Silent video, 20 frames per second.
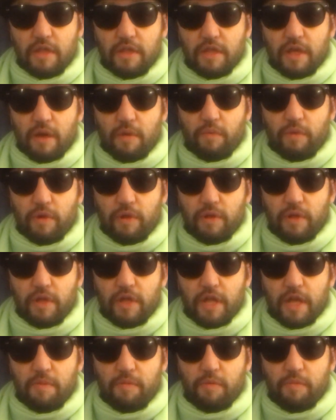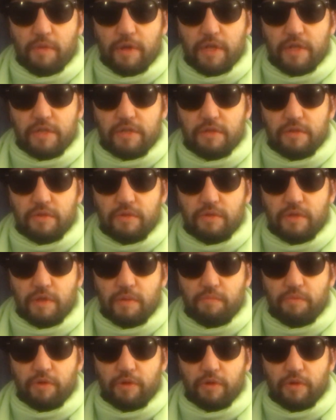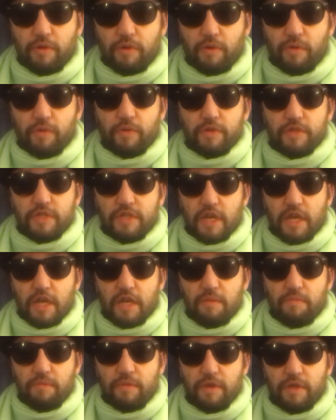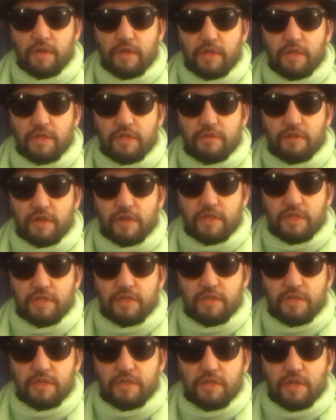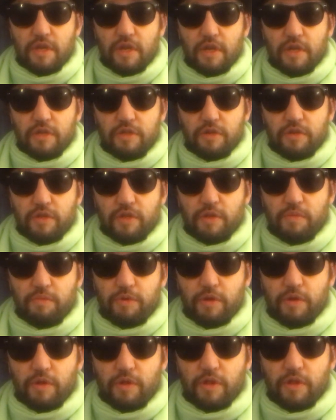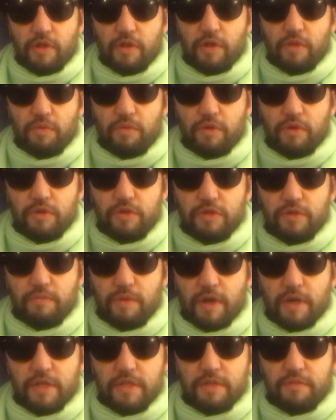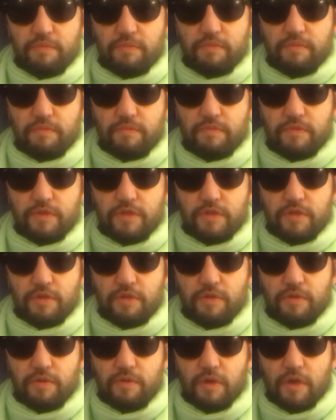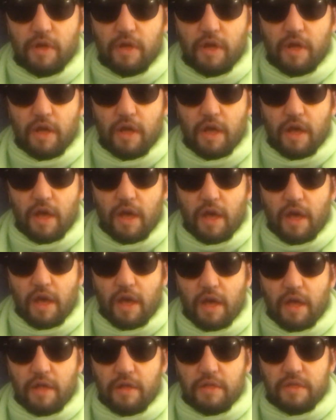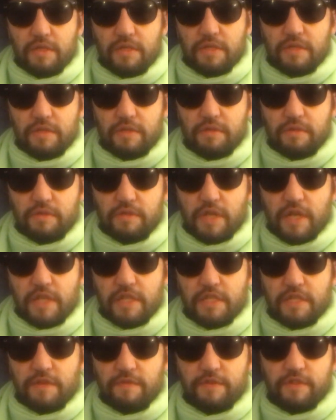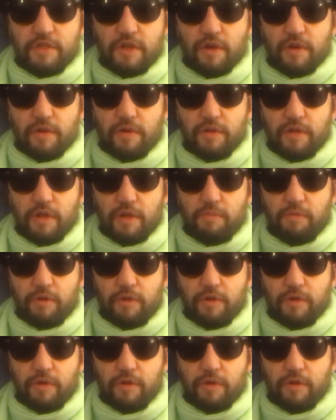that will enable me to input all the same instructions to the computer that you would use a mouse to do. And tests have shown that a